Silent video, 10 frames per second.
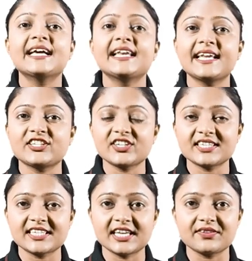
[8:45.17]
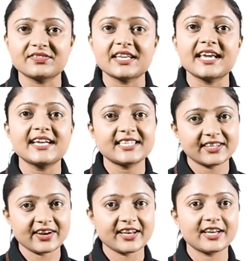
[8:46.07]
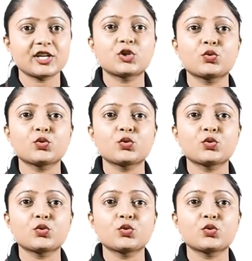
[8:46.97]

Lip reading: Legends gives its credit